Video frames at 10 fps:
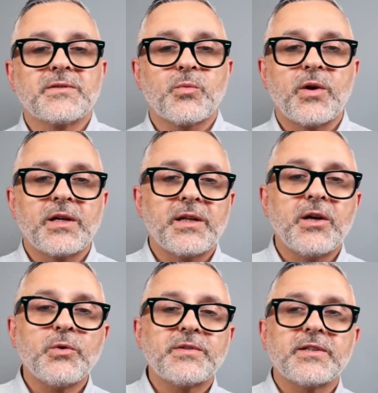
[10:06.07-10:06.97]
as well.
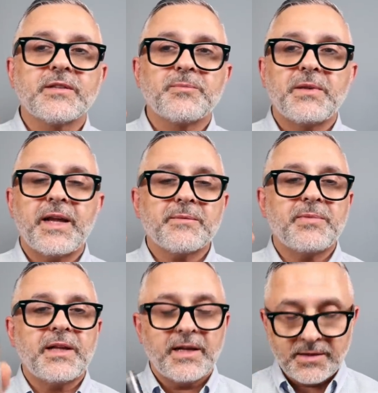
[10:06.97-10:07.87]
06 Black
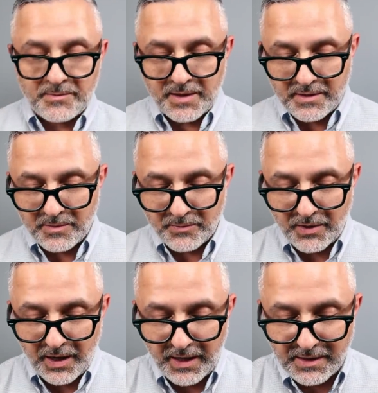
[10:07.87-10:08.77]
Platinum at
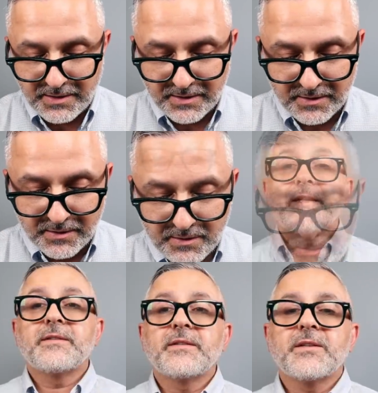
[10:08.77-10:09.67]
number 8.
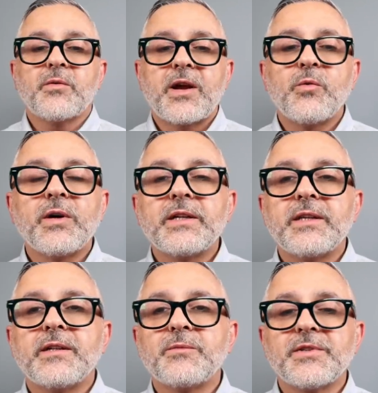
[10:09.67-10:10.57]
This is a great one at
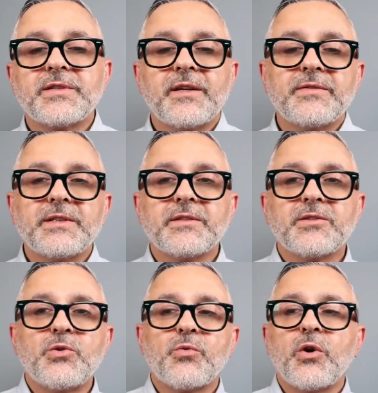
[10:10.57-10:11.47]
number seven. It's
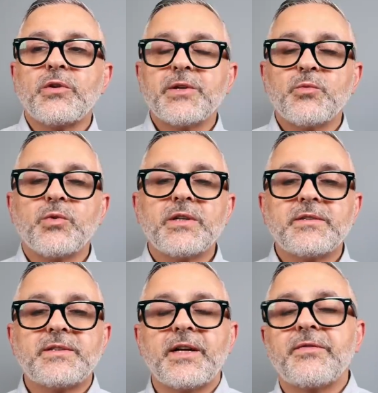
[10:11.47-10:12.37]
Neroli
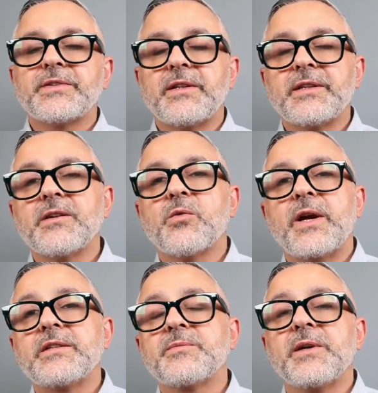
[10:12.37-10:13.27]
Woods. Definitely a
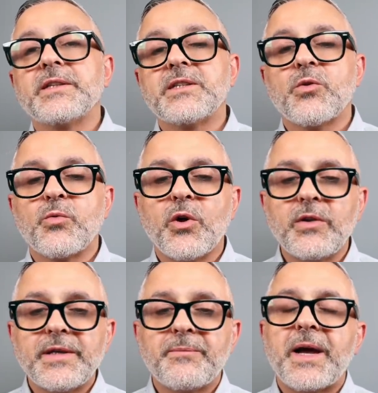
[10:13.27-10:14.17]
great smelling
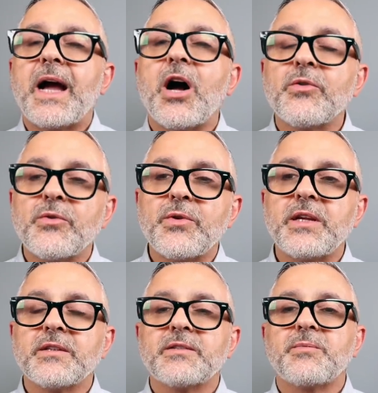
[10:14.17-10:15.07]
Neroli, powdery
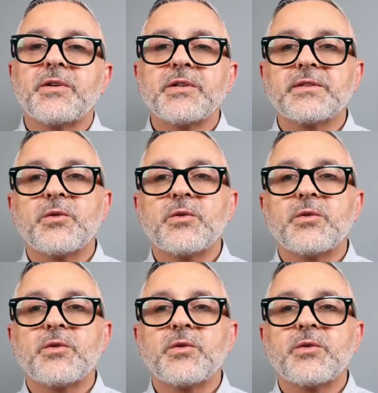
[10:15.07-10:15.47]
experience